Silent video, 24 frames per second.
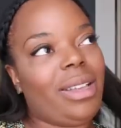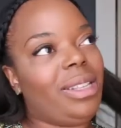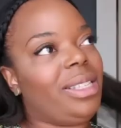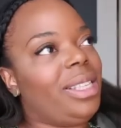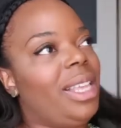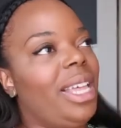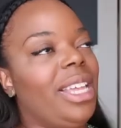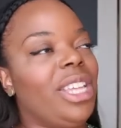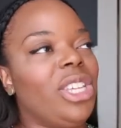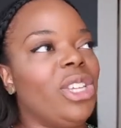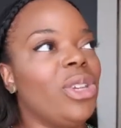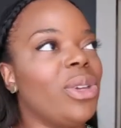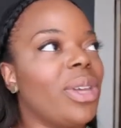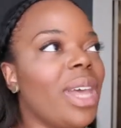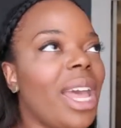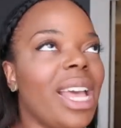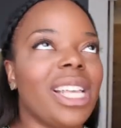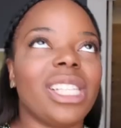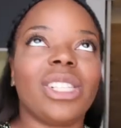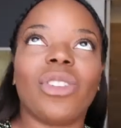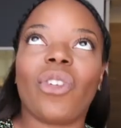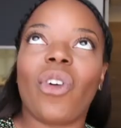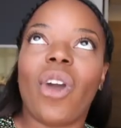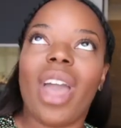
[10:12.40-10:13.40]
And it's like, you
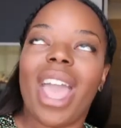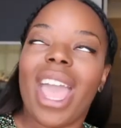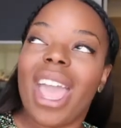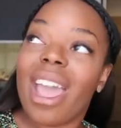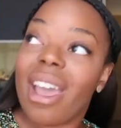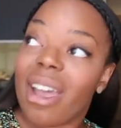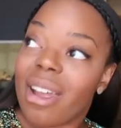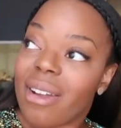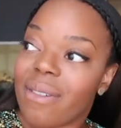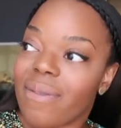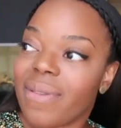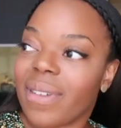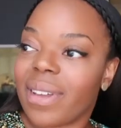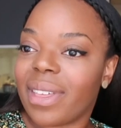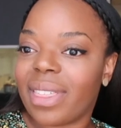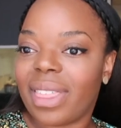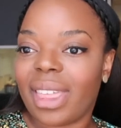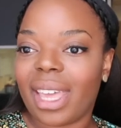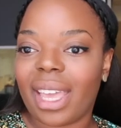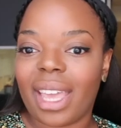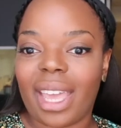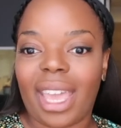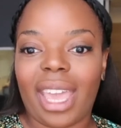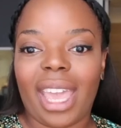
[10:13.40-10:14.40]
guys have got
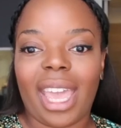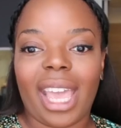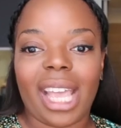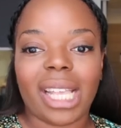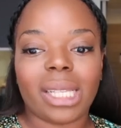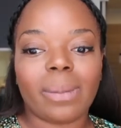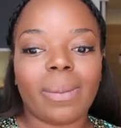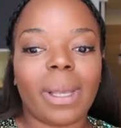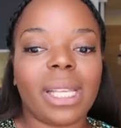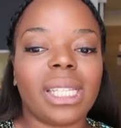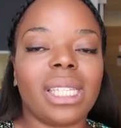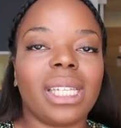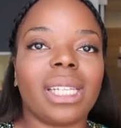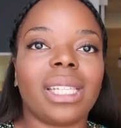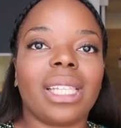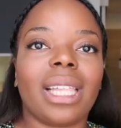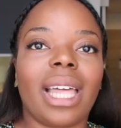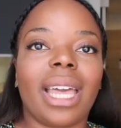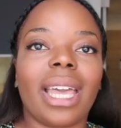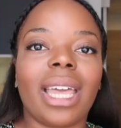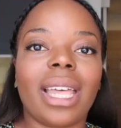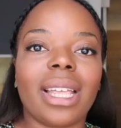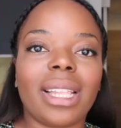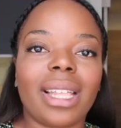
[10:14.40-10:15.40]
everything here. It's
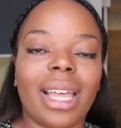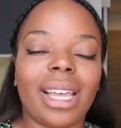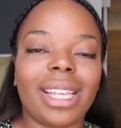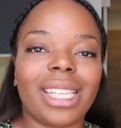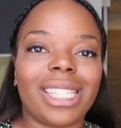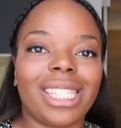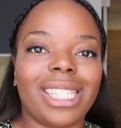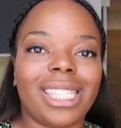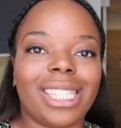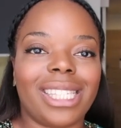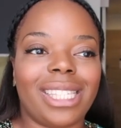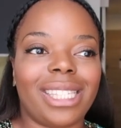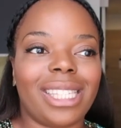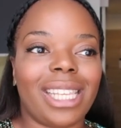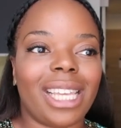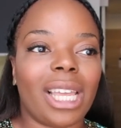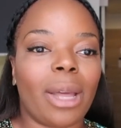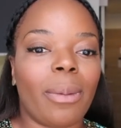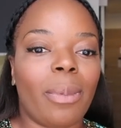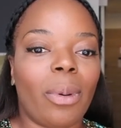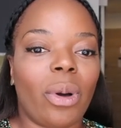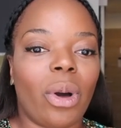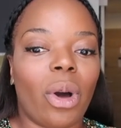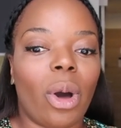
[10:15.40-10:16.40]
basically like
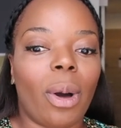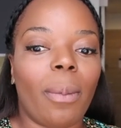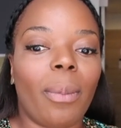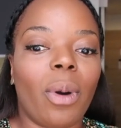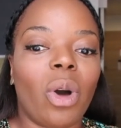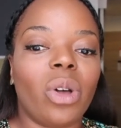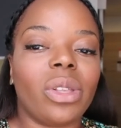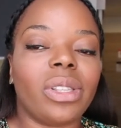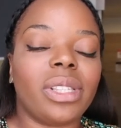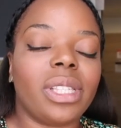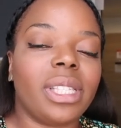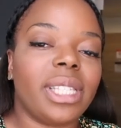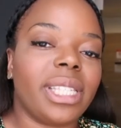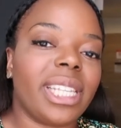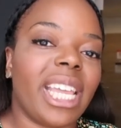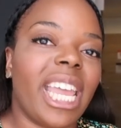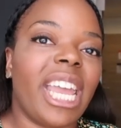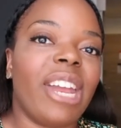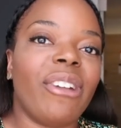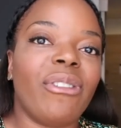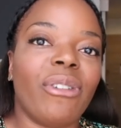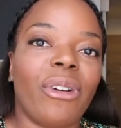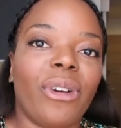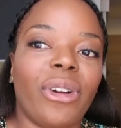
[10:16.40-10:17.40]
Singapore but on
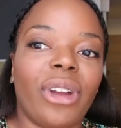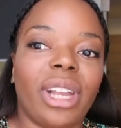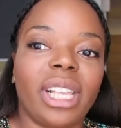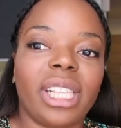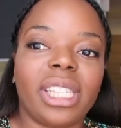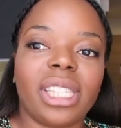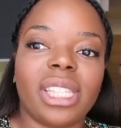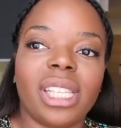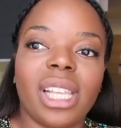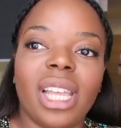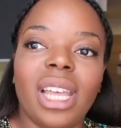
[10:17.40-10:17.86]
steroids.